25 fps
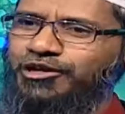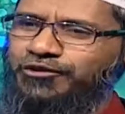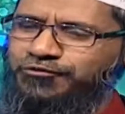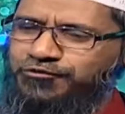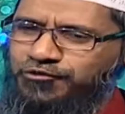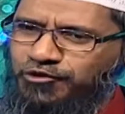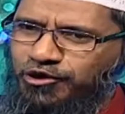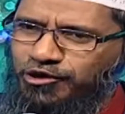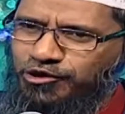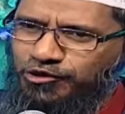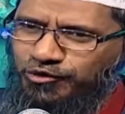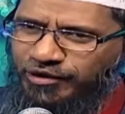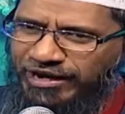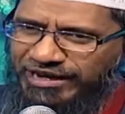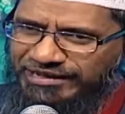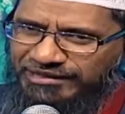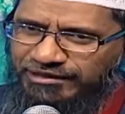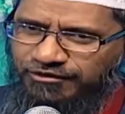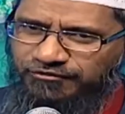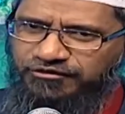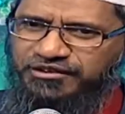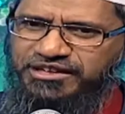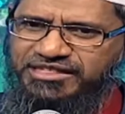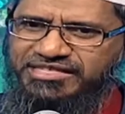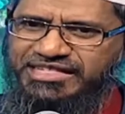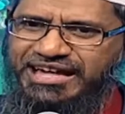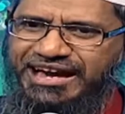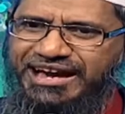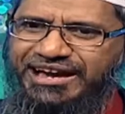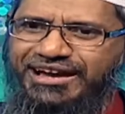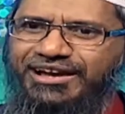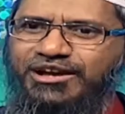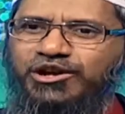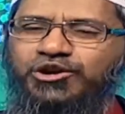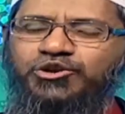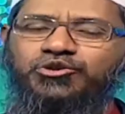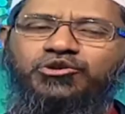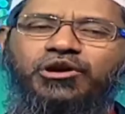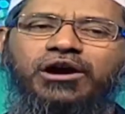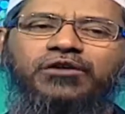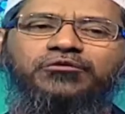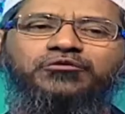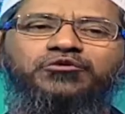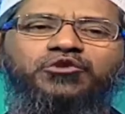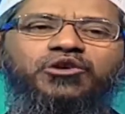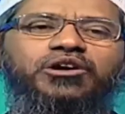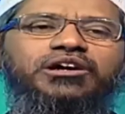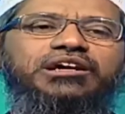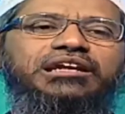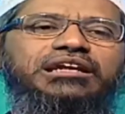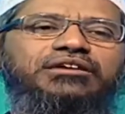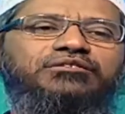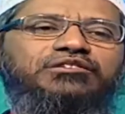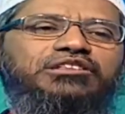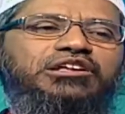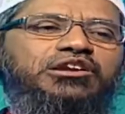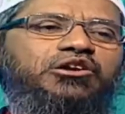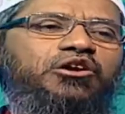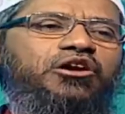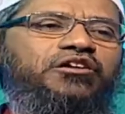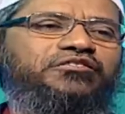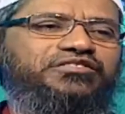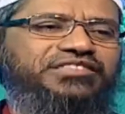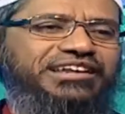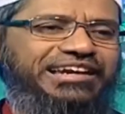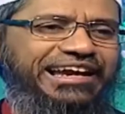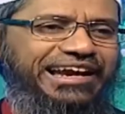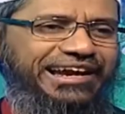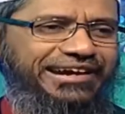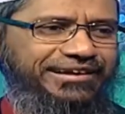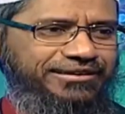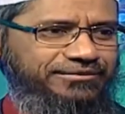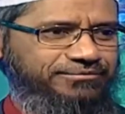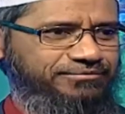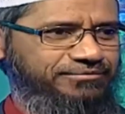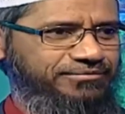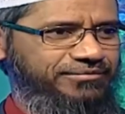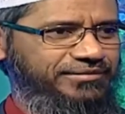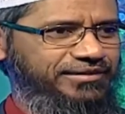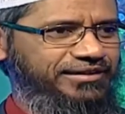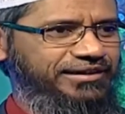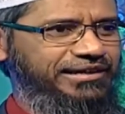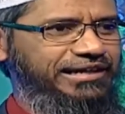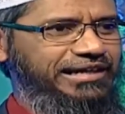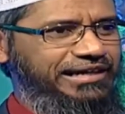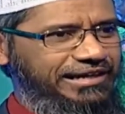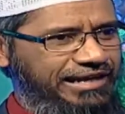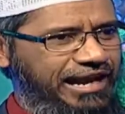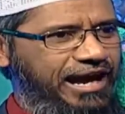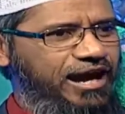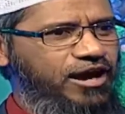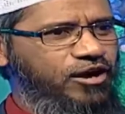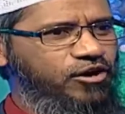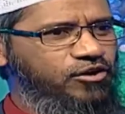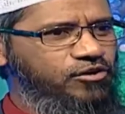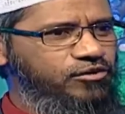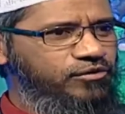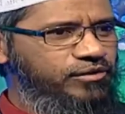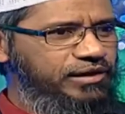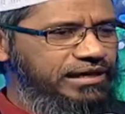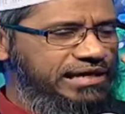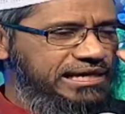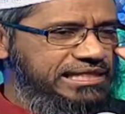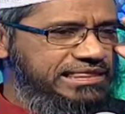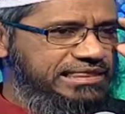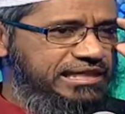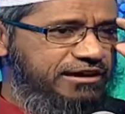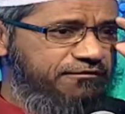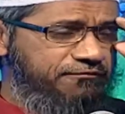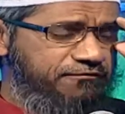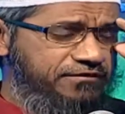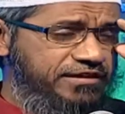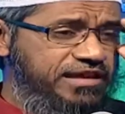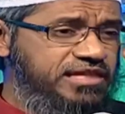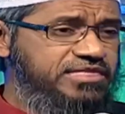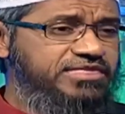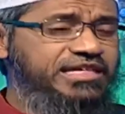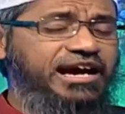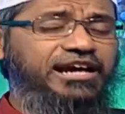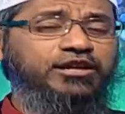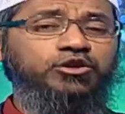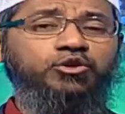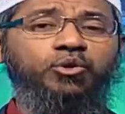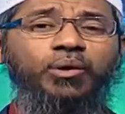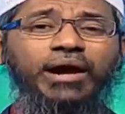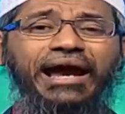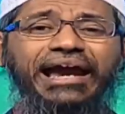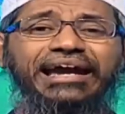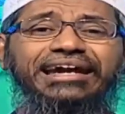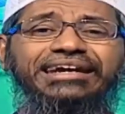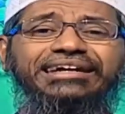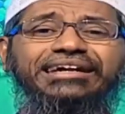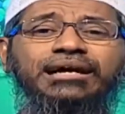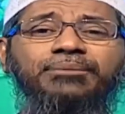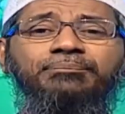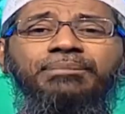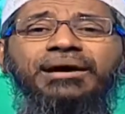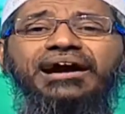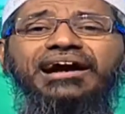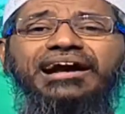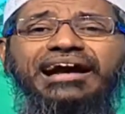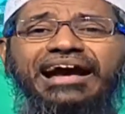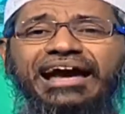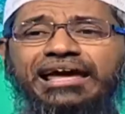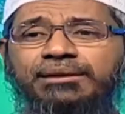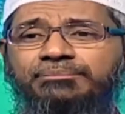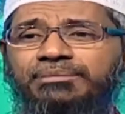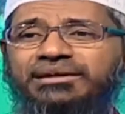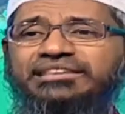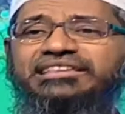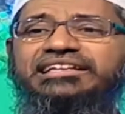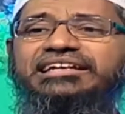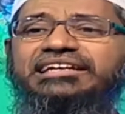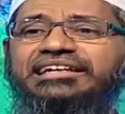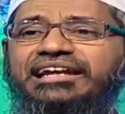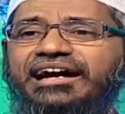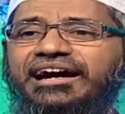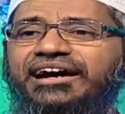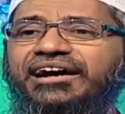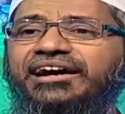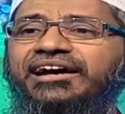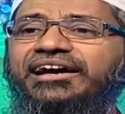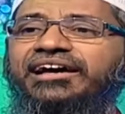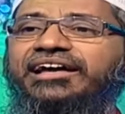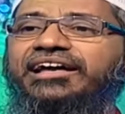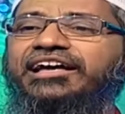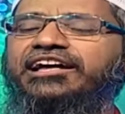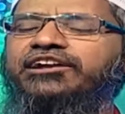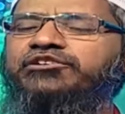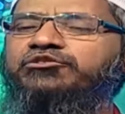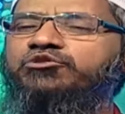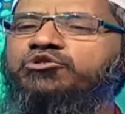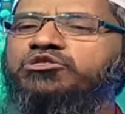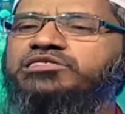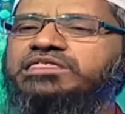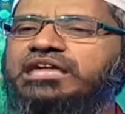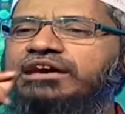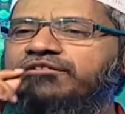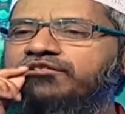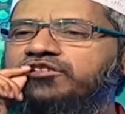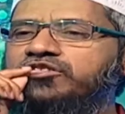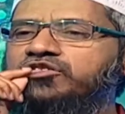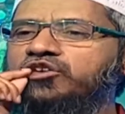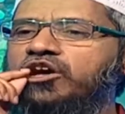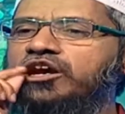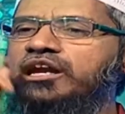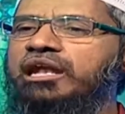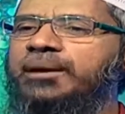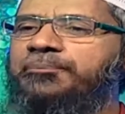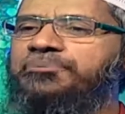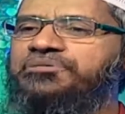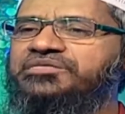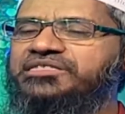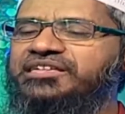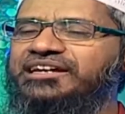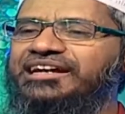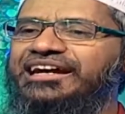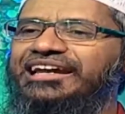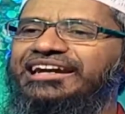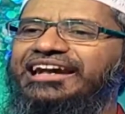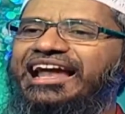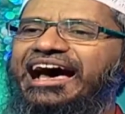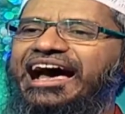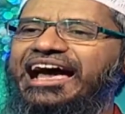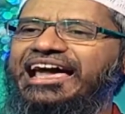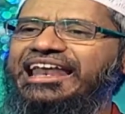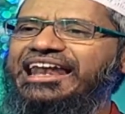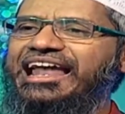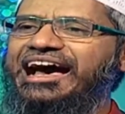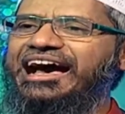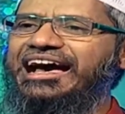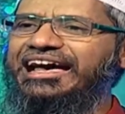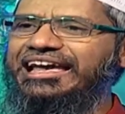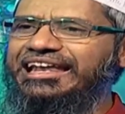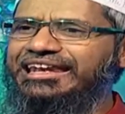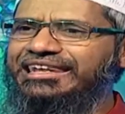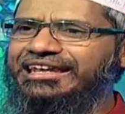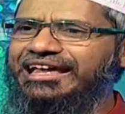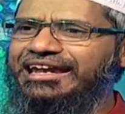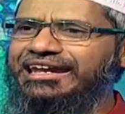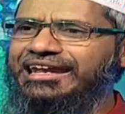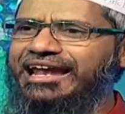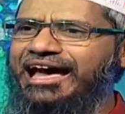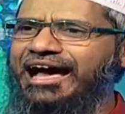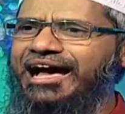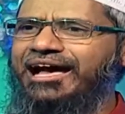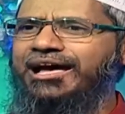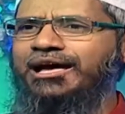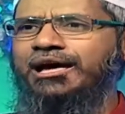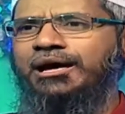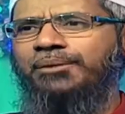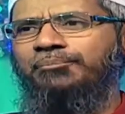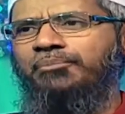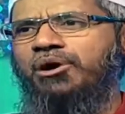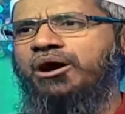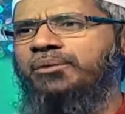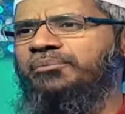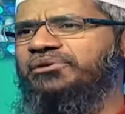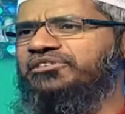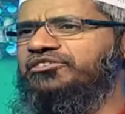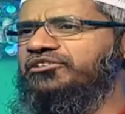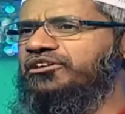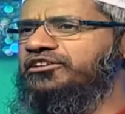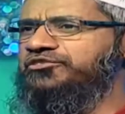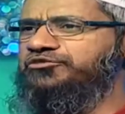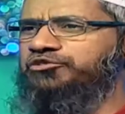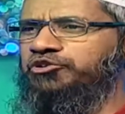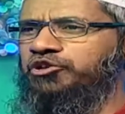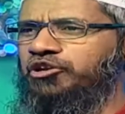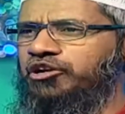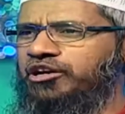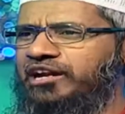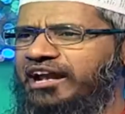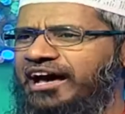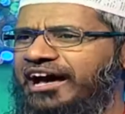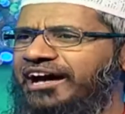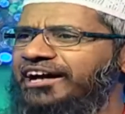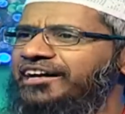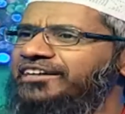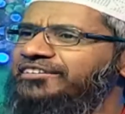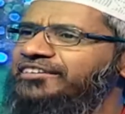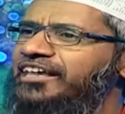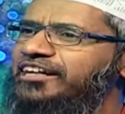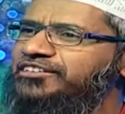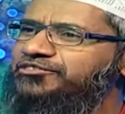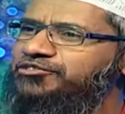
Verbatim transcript: So if you want to get the visa, you have to agree with the law of the land. Now, the visa to enter Makkah and Medina is to say with your lips, La ilaha illallah, Muhammad Rasulullah.